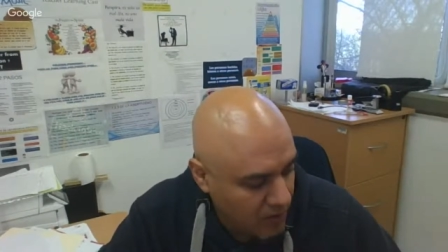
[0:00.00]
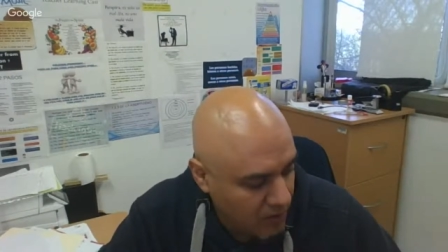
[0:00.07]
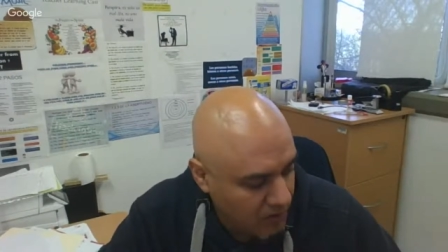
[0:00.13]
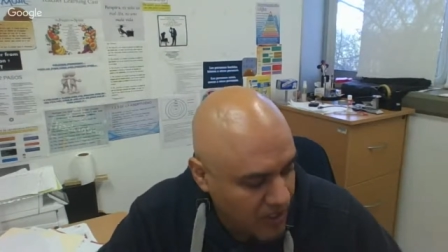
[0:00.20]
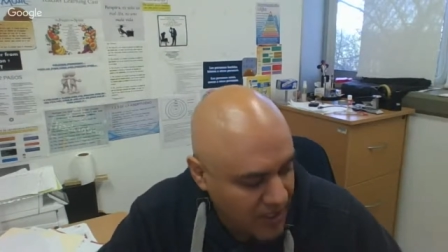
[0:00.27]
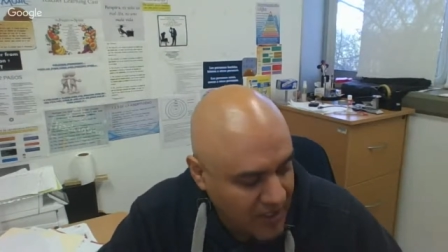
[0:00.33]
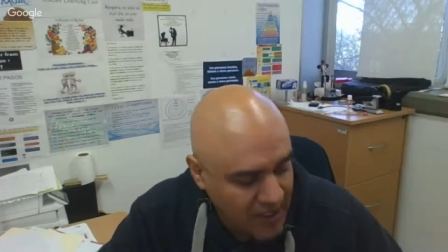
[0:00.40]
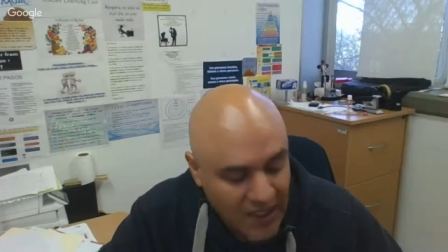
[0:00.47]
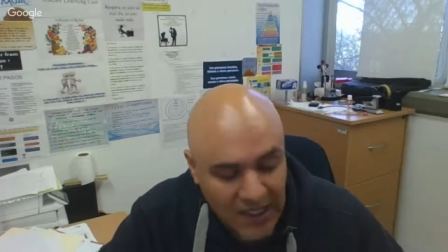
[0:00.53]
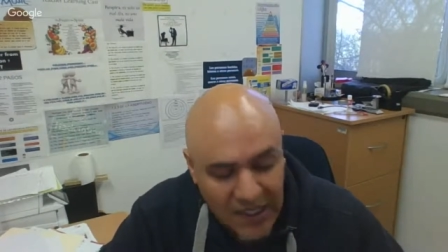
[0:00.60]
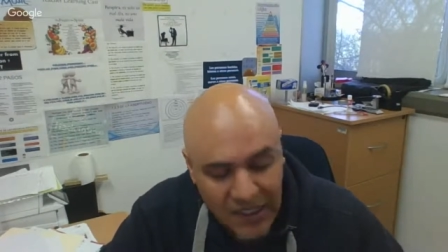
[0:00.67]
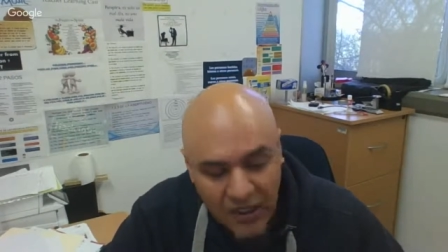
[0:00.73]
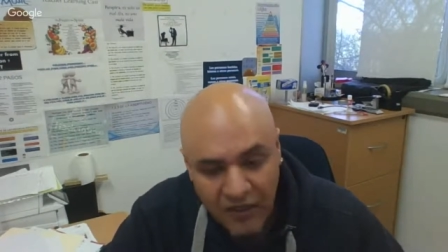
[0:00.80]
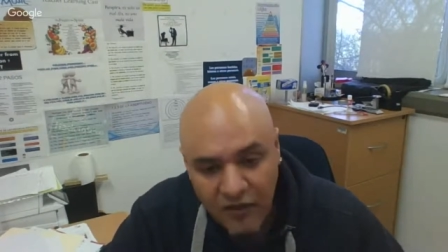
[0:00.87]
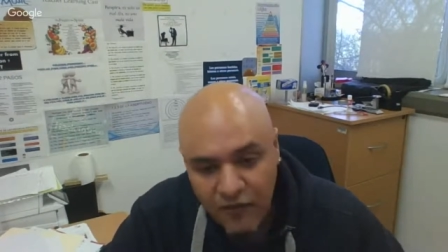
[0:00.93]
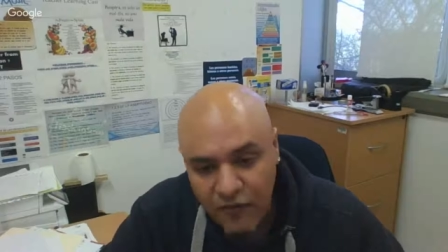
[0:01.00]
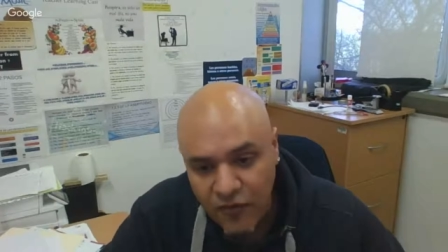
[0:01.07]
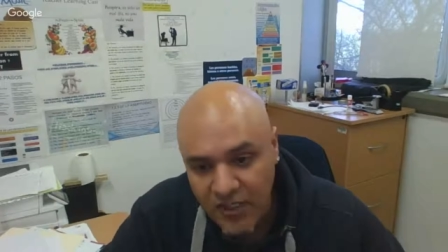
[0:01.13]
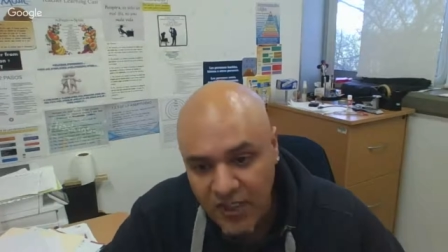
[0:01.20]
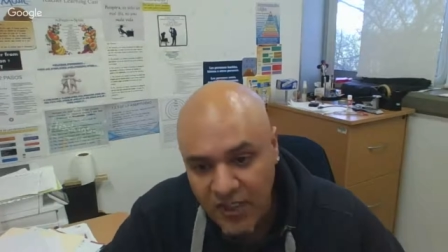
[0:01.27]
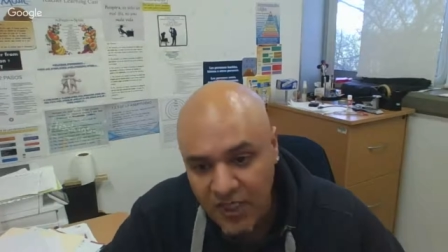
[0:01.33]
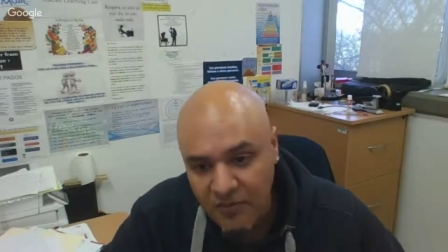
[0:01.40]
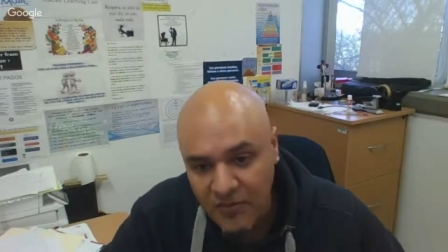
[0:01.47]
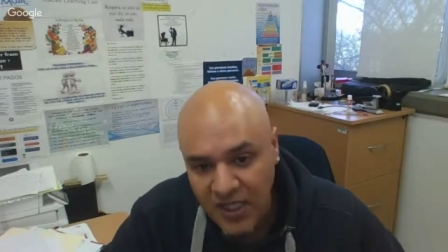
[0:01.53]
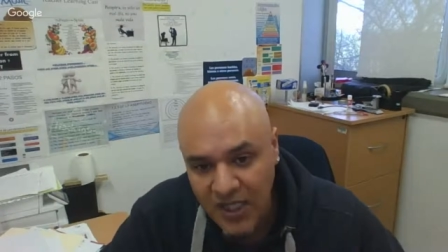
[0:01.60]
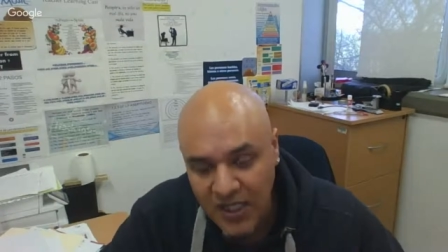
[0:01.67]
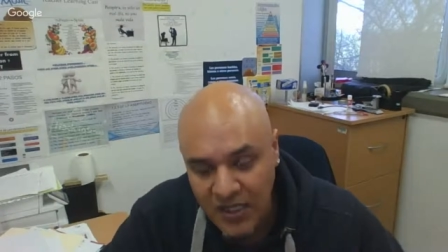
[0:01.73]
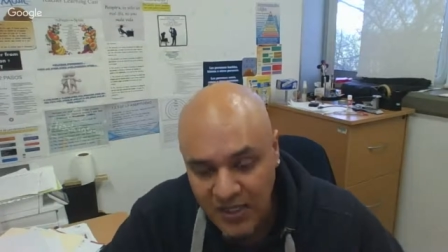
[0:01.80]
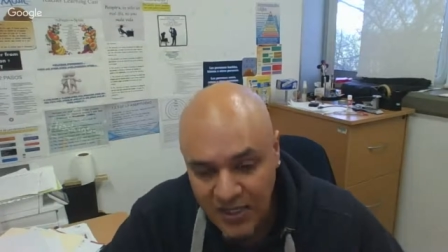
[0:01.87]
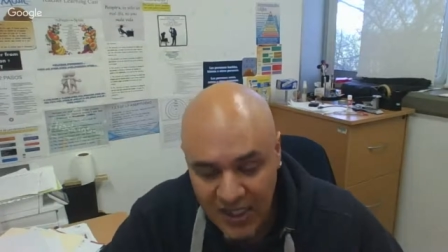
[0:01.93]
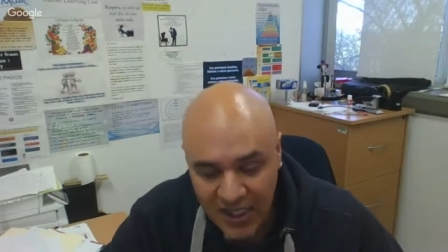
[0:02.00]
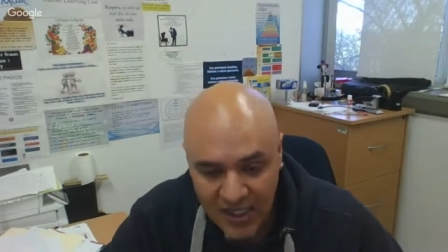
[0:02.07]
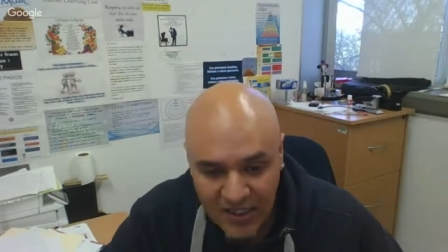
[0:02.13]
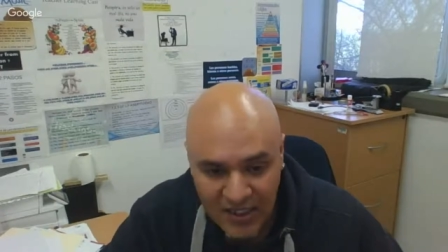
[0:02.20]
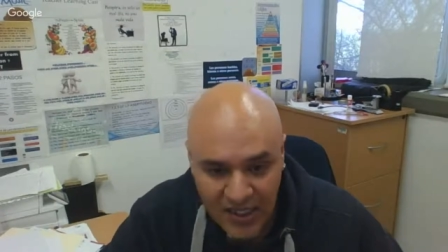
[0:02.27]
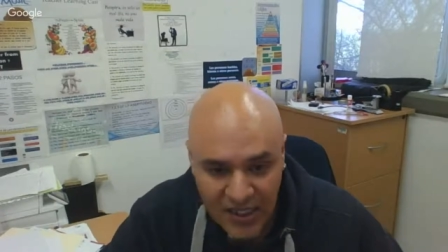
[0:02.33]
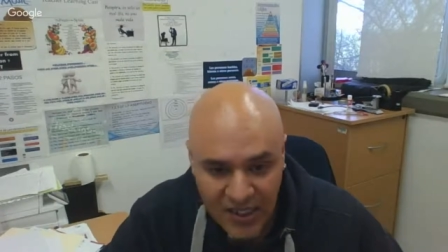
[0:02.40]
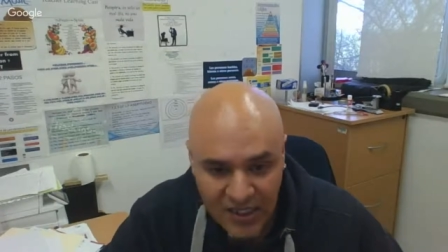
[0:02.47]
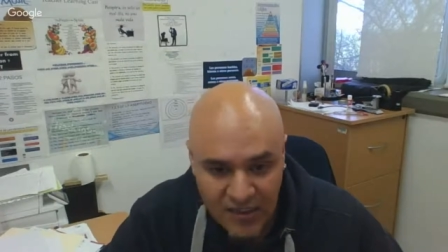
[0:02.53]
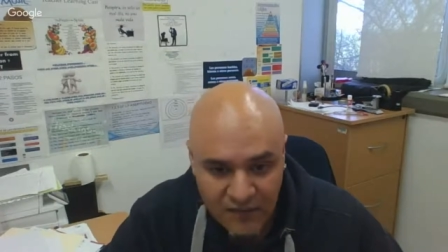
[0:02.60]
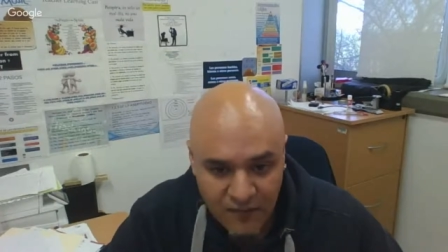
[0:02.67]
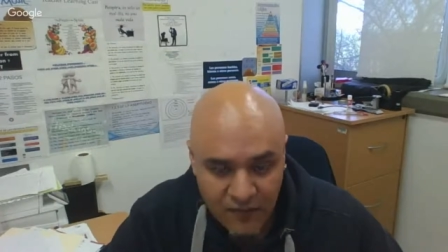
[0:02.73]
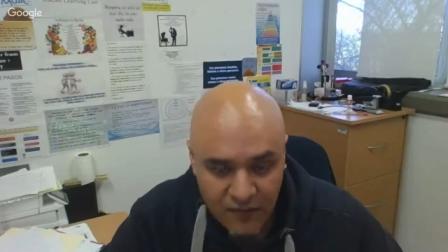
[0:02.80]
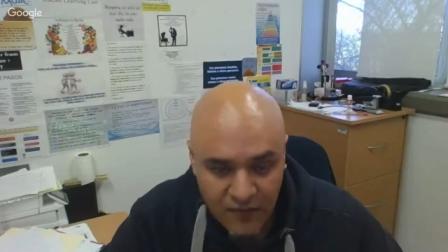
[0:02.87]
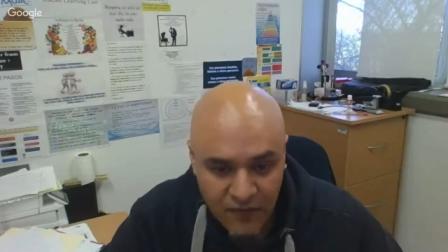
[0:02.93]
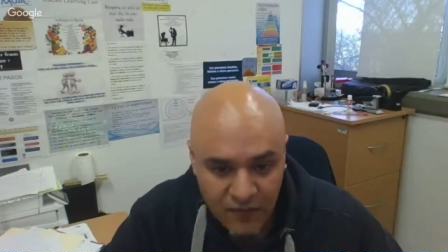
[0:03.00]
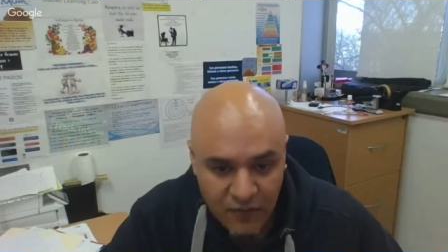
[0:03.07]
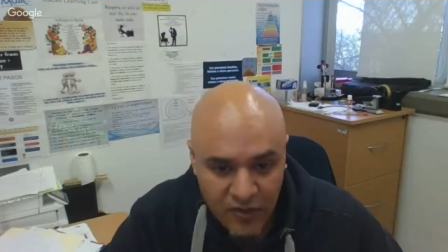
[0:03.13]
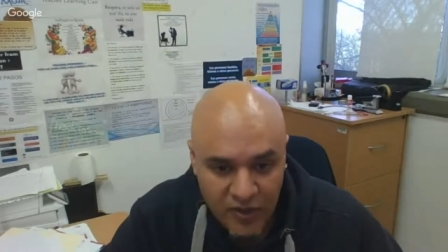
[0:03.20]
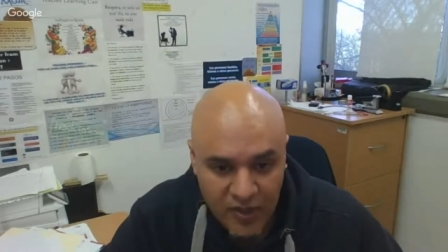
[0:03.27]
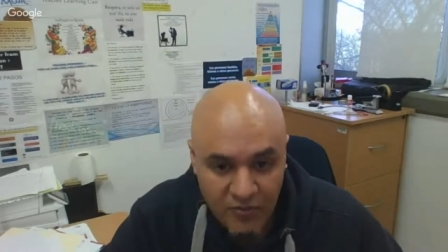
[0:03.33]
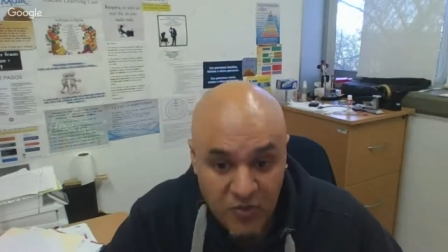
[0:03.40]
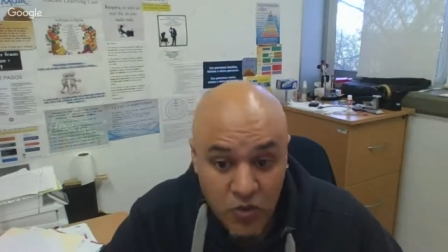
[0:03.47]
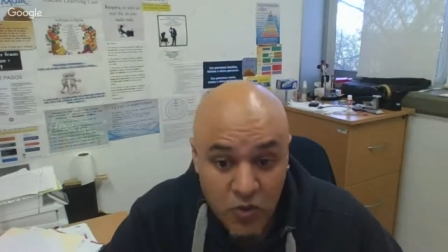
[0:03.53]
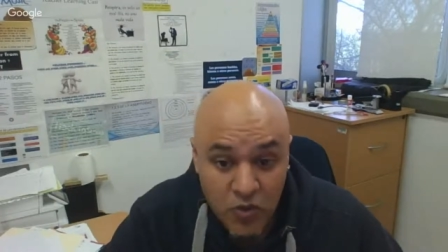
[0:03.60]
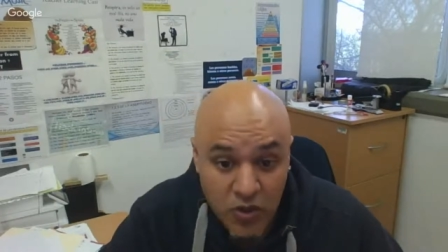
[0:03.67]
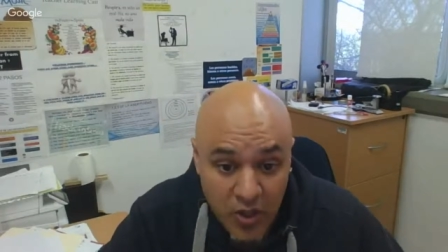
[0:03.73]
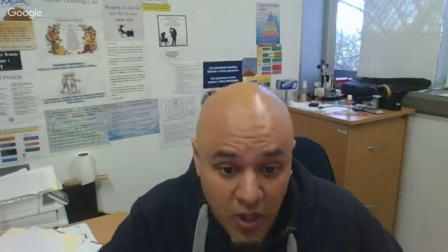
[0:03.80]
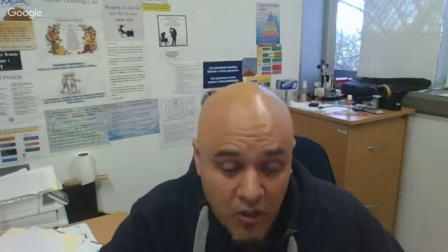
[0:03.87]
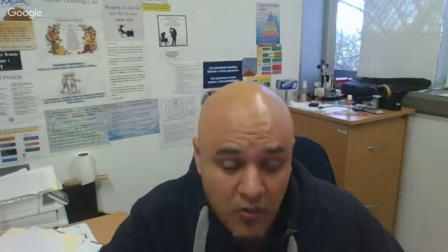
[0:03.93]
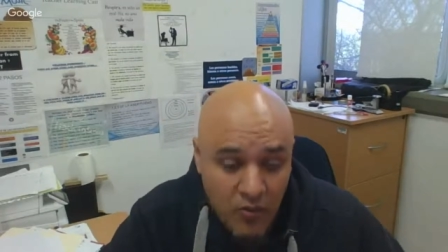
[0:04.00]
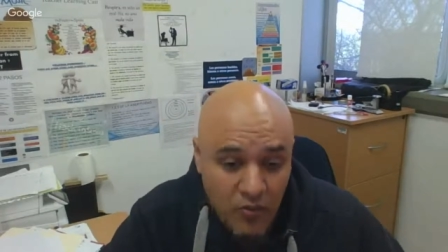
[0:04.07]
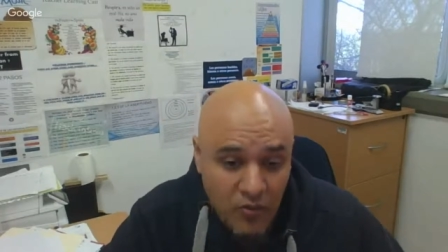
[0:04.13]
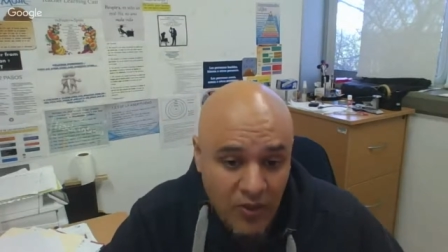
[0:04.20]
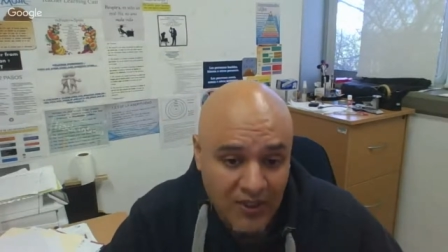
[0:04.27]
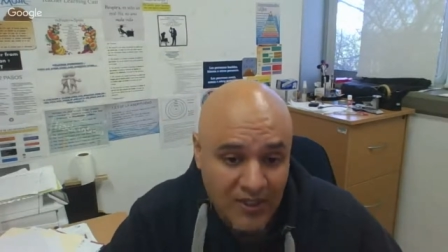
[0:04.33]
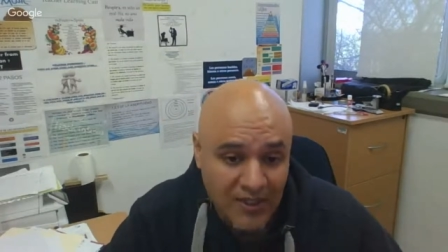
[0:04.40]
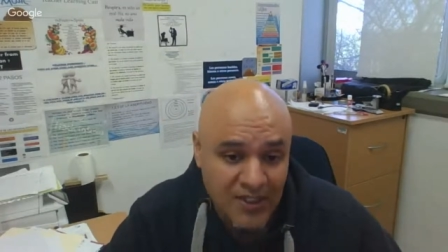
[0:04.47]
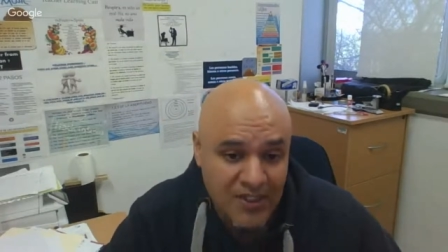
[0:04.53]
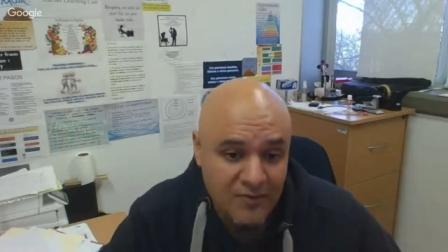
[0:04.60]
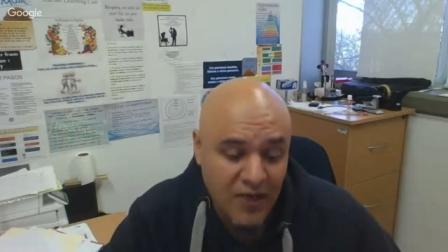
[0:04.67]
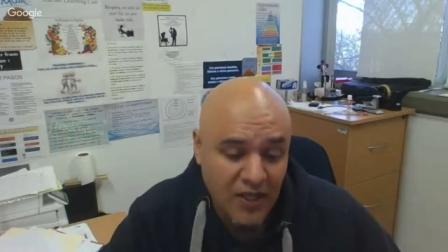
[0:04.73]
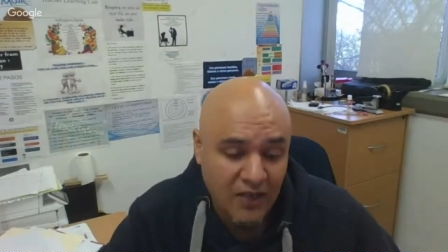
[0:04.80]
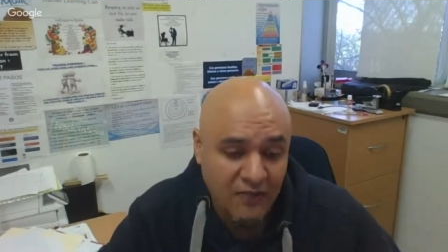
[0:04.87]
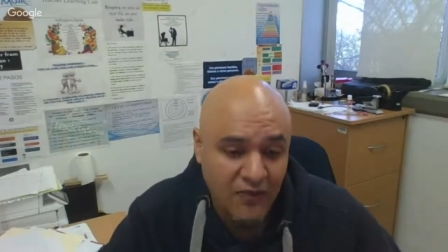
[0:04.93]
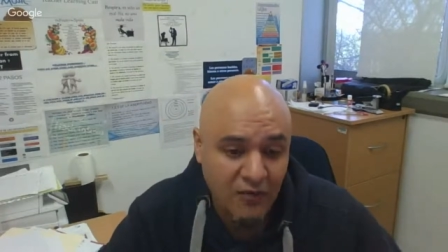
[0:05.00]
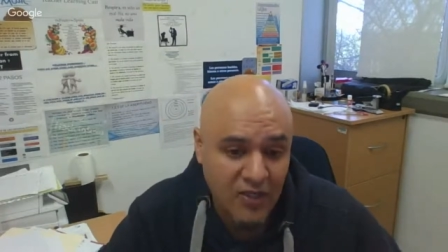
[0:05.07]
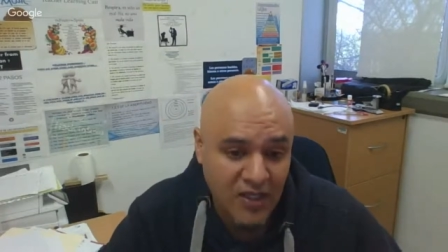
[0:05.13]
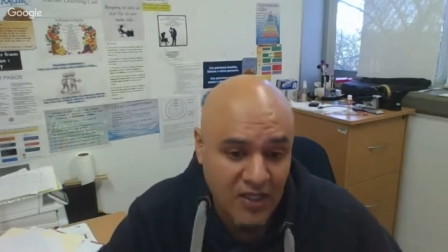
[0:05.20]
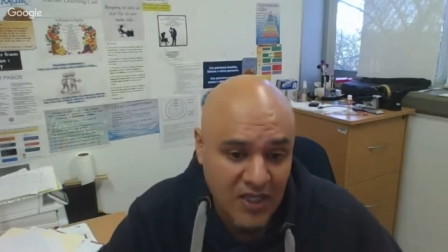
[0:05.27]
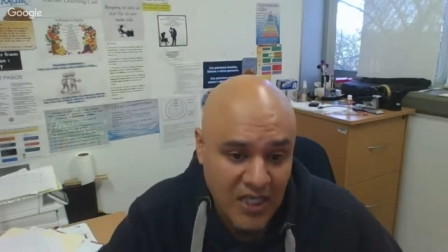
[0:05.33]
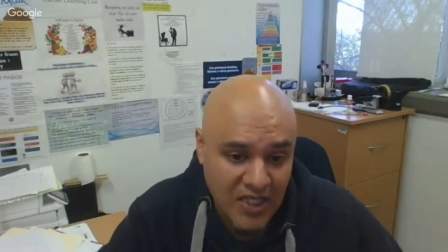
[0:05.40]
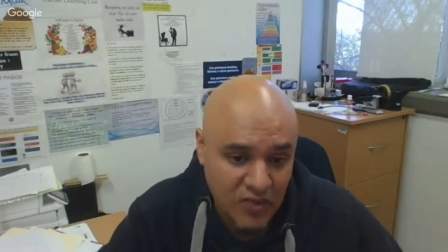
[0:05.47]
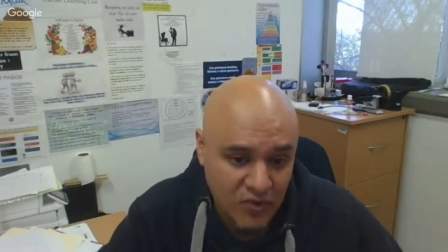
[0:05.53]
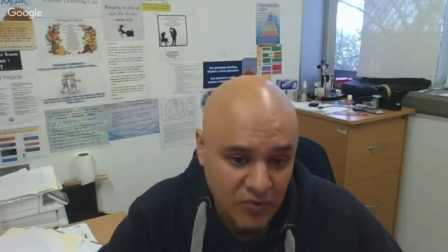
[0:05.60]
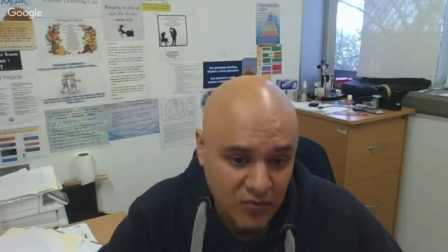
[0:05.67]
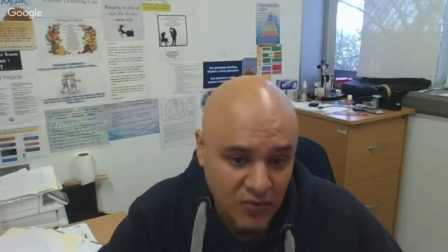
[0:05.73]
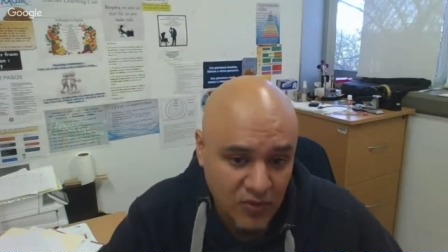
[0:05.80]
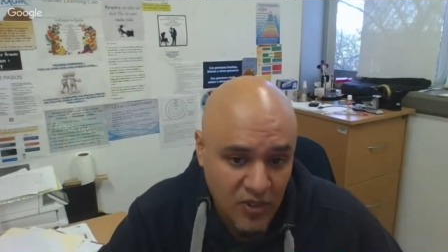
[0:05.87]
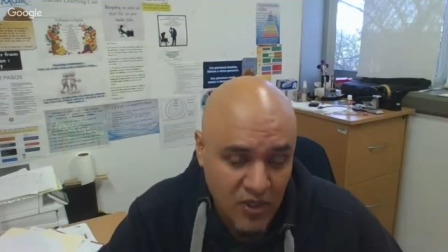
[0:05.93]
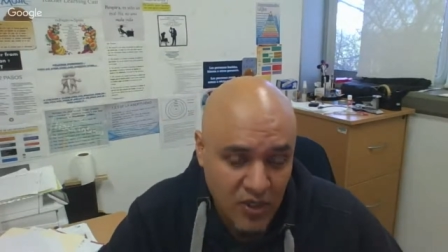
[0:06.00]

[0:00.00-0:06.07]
making clear for them that the idea is for them to know what they expect from the classroom